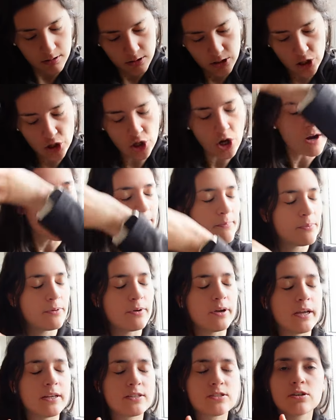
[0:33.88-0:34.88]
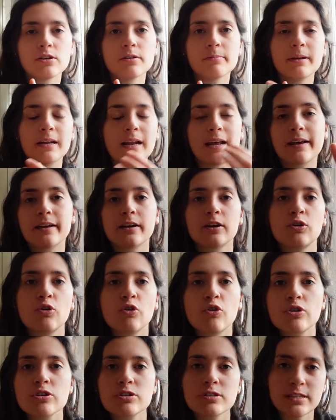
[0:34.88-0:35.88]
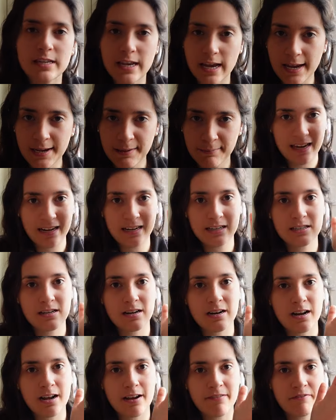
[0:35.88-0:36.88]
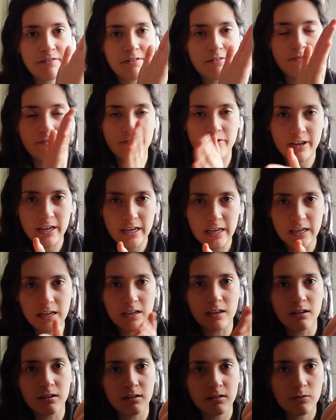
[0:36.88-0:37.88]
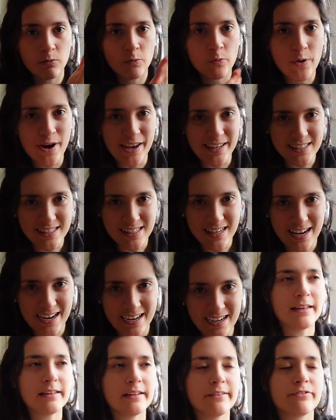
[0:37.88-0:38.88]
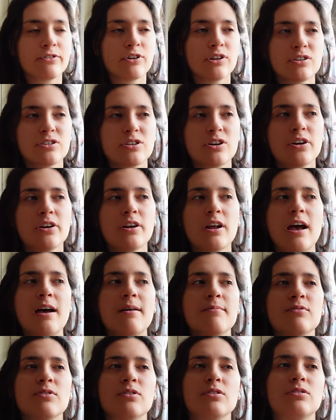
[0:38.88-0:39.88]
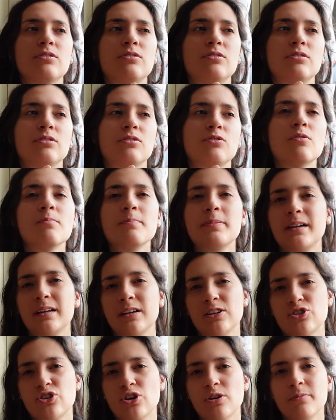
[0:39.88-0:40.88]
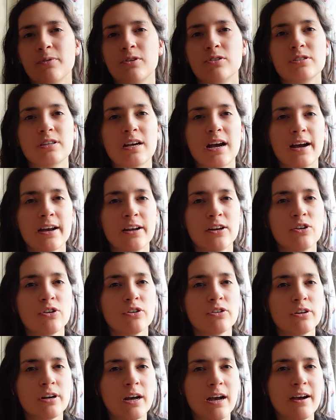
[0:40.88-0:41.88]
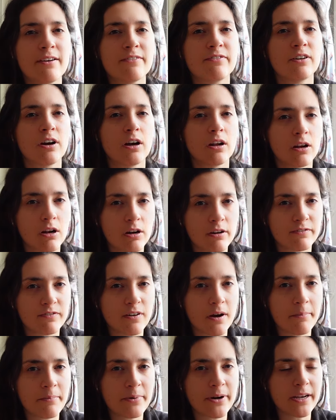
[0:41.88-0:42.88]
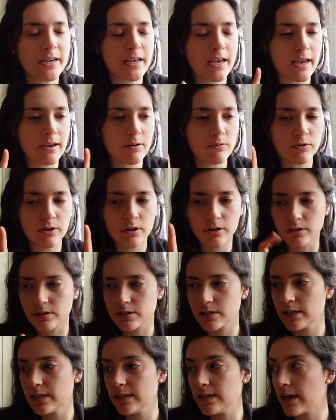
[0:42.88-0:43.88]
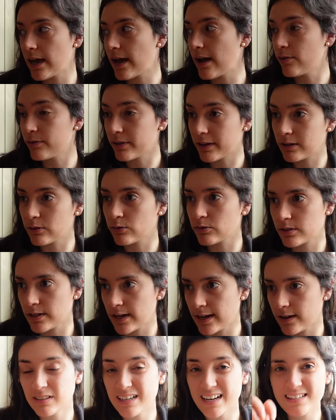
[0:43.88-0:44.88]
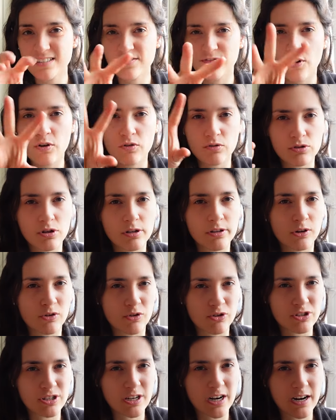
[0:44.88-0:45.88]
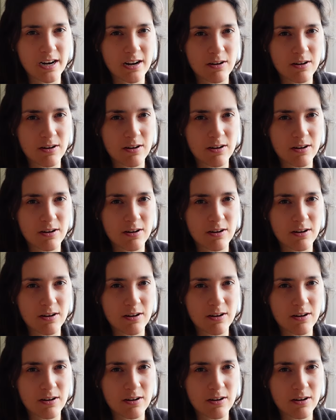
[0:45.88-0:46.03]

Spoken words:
The top, it's gonna be like a corset and it's gonna have a V waistline. And then for the skirt, I'm not completely sure because I don't have a lot of fabric and we're gonna see how that looks like. Let's focus on the corset